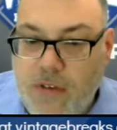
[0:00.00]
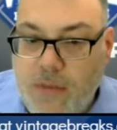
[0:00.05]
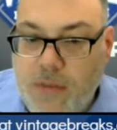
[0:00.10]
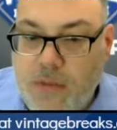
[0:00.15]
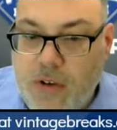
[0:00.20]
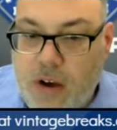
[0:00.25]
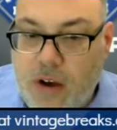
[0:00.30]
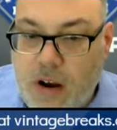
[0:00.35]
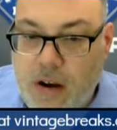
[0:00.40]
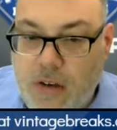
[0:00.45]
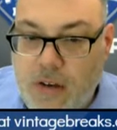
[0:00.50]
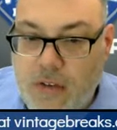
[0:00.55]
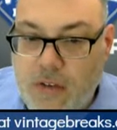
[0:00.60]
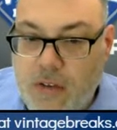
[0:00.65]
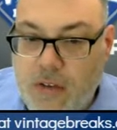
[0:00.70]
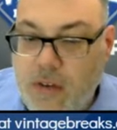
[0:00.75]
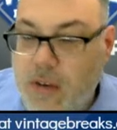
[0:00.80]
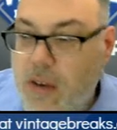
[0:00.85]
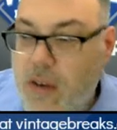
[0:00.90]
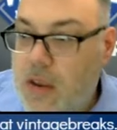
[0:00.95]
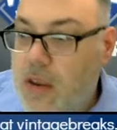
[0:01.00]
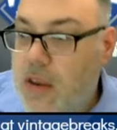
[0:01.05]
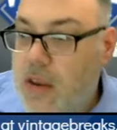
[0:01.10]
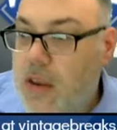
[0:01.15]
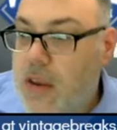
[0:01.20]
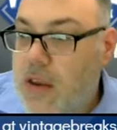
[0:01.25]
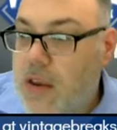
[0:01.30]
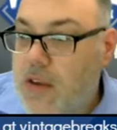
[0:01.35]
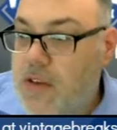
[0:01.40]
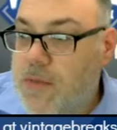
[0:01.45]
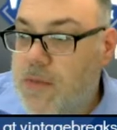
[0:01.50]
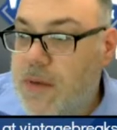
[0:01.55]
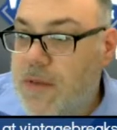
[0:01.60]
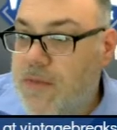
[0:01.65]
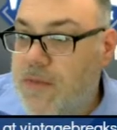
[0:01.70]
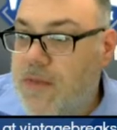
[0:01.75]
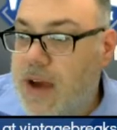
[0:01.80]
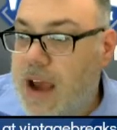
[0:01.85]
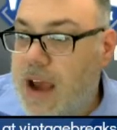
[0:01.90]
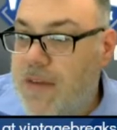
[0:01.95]
Awesome, Charles.
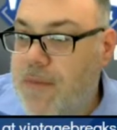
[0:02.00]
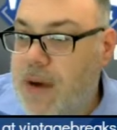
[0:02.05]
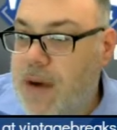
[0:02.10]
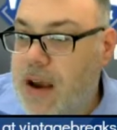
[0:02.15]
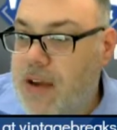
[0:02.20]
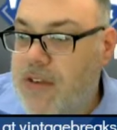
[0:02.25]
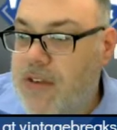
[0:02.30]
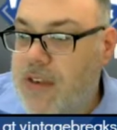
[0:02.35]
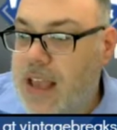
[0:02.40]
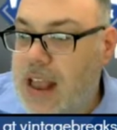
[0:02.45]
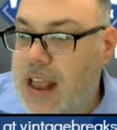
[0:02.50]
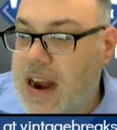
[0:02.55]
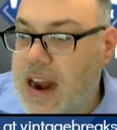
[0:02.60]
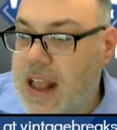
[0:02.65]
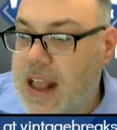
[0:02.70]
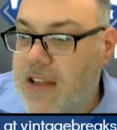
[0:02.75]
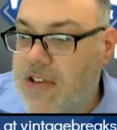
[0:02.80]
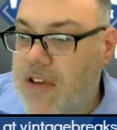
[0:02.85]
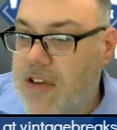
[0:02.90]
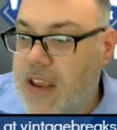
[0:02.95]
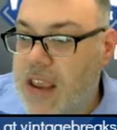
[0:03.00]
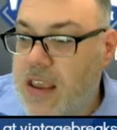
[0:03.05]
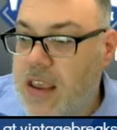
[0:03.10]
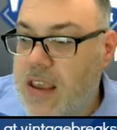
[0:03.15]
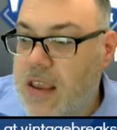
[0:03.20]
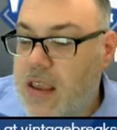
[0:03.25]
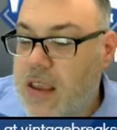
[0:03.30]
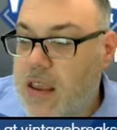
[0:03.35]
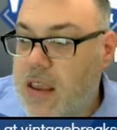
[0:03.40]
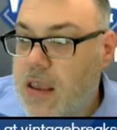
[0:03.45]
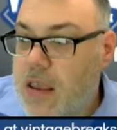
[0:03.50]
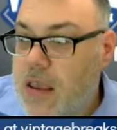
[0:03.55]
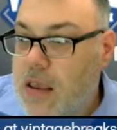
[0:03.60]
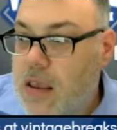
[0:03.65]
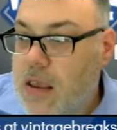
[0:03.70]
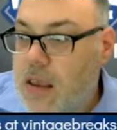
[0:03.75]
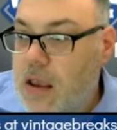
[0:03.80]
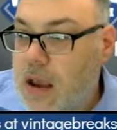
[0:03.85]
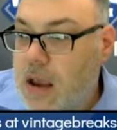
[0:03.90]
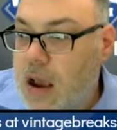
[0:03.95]
You spend $5 to get an entry.
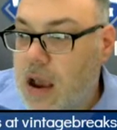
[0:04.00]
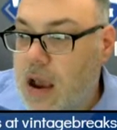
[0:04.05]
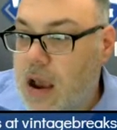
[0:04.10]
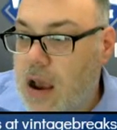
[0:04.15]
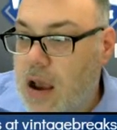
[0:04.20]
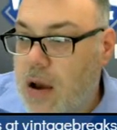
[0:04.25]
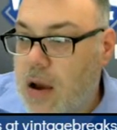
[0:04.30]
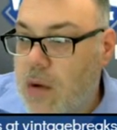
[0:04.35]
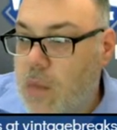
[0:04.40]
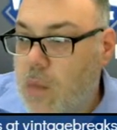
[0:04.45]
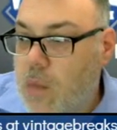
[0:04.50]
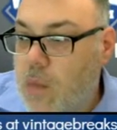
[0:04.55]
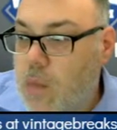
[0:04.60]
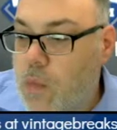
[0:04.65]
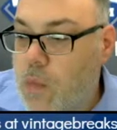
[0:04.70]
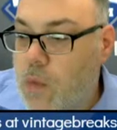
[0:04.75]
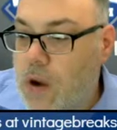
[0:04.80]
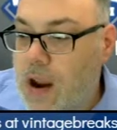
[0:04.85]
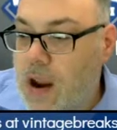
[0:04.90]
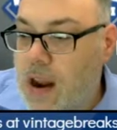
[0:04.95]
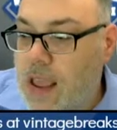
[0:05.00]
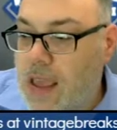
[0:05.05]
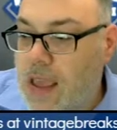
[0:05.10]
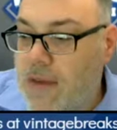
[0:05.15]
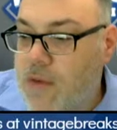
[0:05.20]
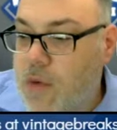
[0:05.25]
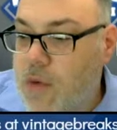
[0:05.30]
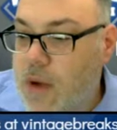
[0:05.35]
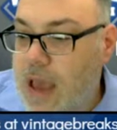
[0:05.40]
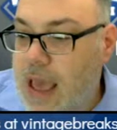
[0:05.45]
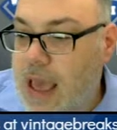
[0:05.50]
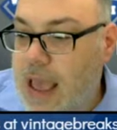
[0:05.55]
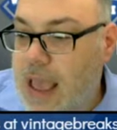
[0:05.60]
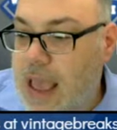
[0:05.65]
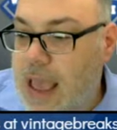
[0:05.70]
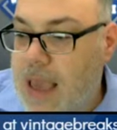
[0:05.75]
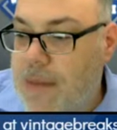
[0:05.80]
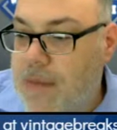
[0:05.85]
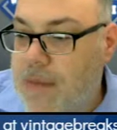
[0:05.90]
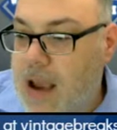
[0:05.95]
We're going to give
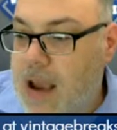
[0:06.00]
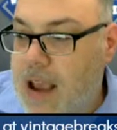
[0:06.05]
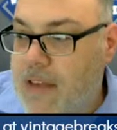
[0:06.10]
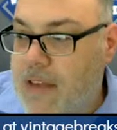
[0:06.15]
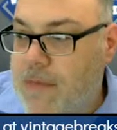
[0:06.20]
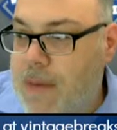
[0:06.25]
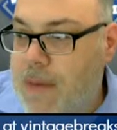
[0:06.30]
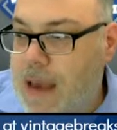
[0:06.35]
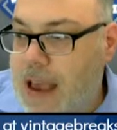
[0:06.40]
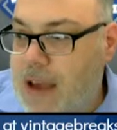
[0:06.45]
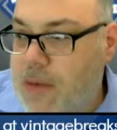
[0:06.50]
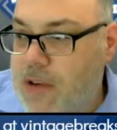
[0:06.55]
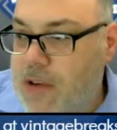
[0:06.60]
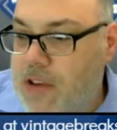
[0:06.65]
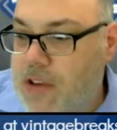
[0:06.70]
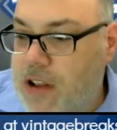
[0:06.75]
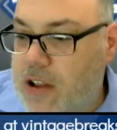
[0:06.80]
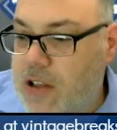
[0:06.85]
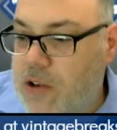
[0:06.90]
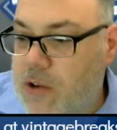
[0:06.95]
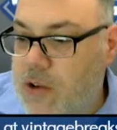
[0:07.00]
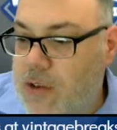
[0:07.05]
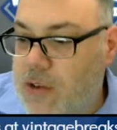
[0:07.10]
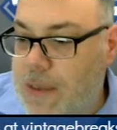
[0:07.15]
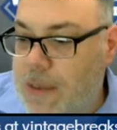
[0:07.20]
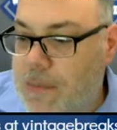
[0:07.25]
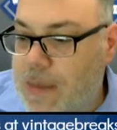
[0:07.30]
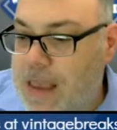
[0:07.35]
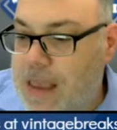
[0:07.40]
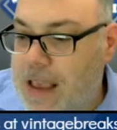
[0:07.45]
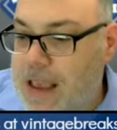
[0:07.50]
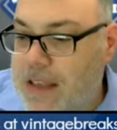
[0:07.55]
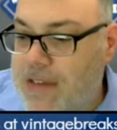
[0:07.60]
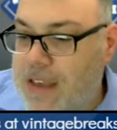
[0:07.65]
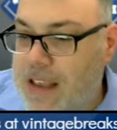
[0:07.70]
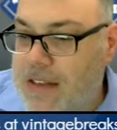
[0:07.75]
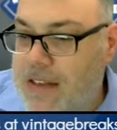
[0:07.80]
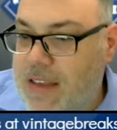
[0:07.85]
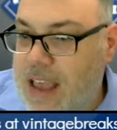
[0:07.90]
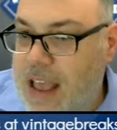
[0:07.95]
away a prize pack, which includes a
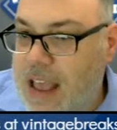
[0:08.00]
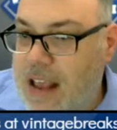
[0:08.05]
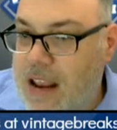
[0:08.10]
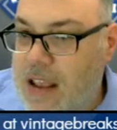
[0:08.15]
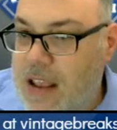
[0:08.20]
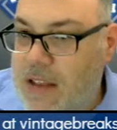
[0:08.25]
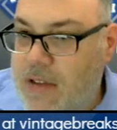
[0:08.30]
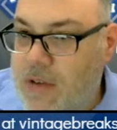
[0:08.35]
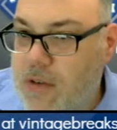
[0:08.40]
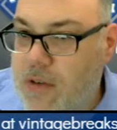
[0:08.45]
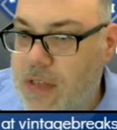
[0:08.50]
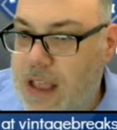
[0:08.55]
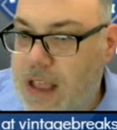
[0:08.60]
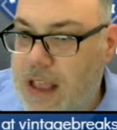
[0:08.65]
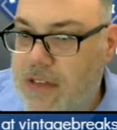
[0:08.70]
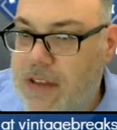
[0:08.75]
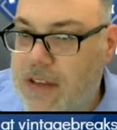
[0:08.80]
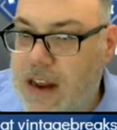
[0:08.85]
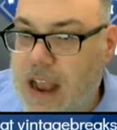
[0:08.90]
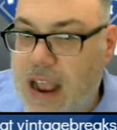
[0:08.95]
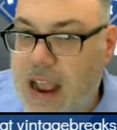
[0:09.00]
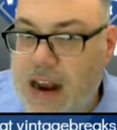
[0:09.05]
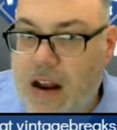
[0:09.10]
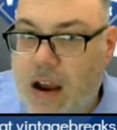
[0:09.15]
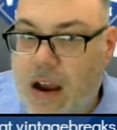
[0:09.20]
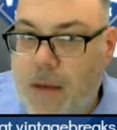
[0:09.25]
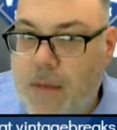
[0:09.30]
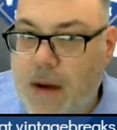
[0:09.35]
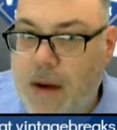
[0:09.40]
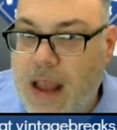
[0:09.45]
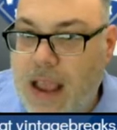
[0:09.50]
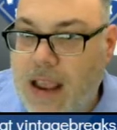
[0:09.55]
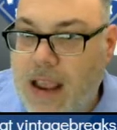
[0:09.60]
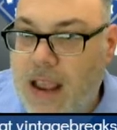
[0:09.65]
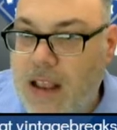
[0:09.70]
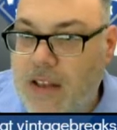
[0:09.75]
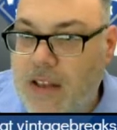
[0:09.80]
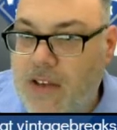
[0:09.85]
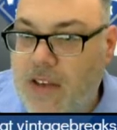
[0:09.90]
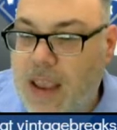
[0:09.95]
PSA 10 2009
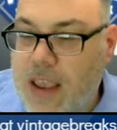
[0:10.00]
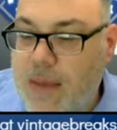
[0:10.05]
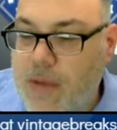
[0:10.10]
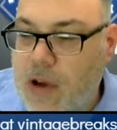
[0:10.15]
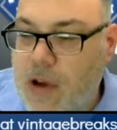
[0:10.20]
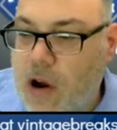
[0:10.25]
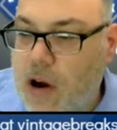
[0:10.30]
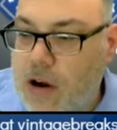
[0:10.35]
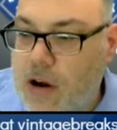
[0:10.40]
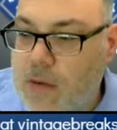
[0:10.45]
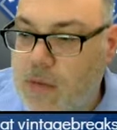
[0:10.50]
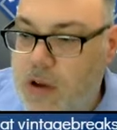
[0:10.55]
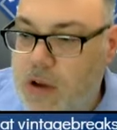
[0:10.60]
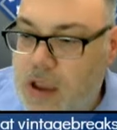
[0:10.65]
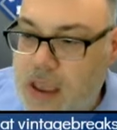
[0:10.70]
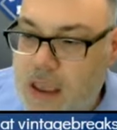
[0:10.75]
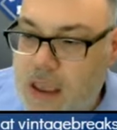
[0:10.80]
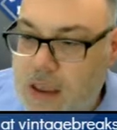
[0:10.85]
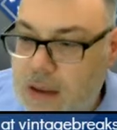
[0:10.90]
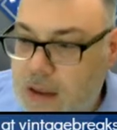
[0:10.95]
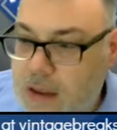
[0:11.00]
Upper Deck James Harden